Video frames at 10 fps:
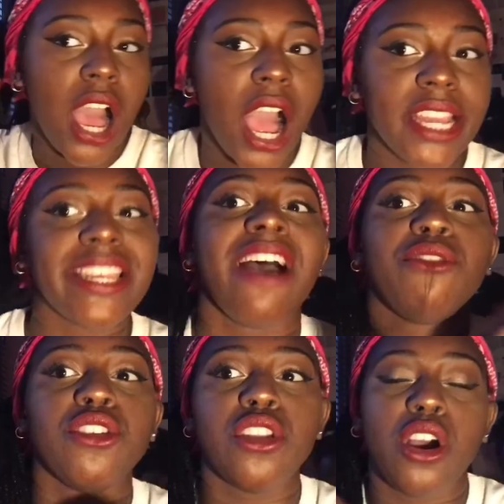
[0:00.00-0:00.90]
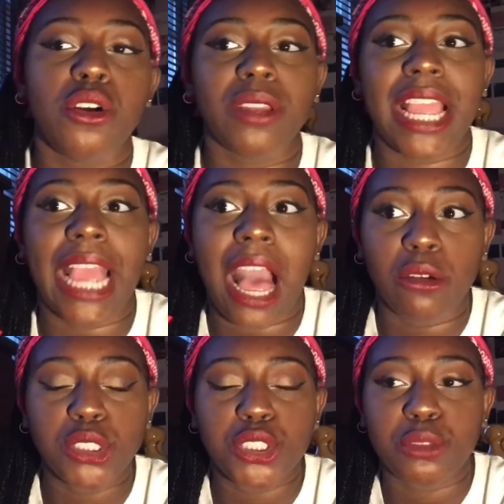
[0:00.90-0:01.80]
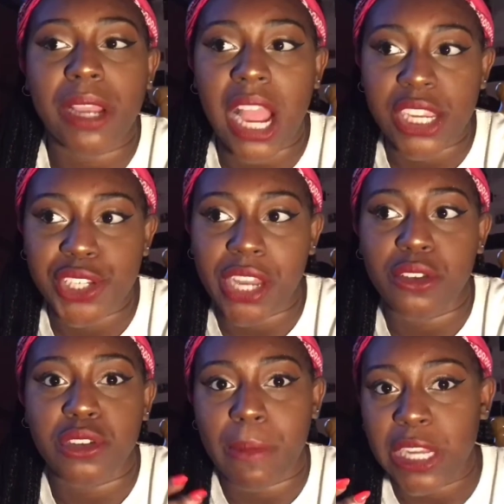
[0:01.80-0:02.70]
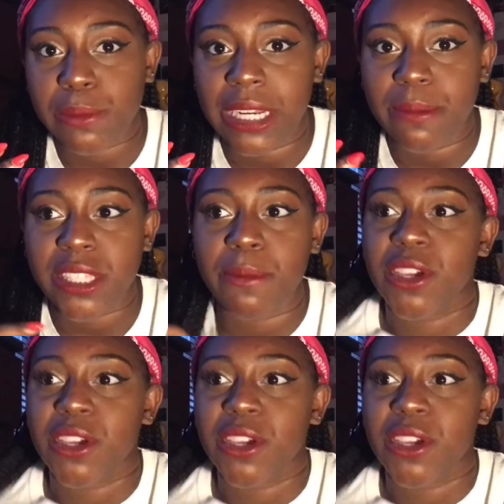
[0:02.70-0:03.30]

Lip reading: I never know like how to do my eyeshadow to match my lipstick,